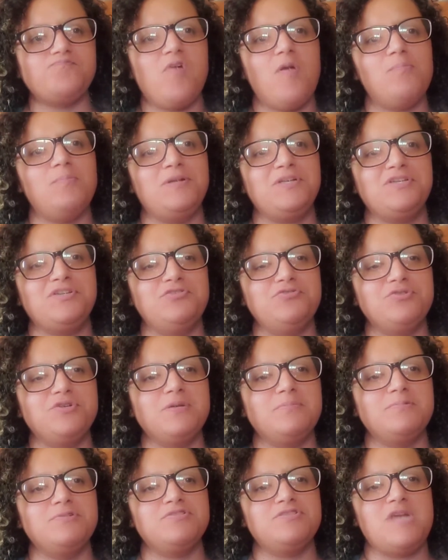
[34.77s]
I'm a
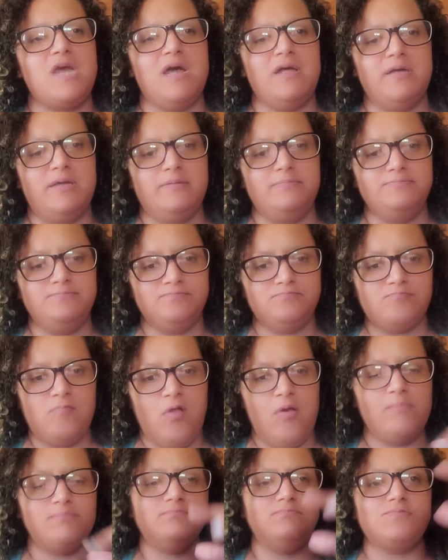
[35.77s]
cucumber salad,
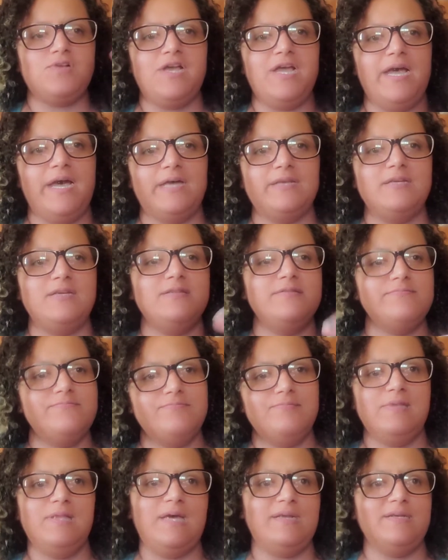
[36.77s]
but I added
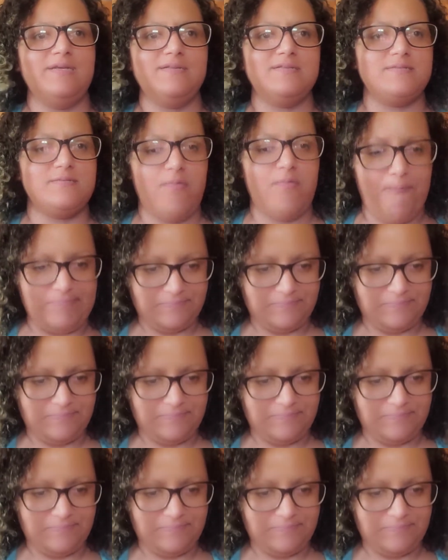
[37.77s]
lettuce.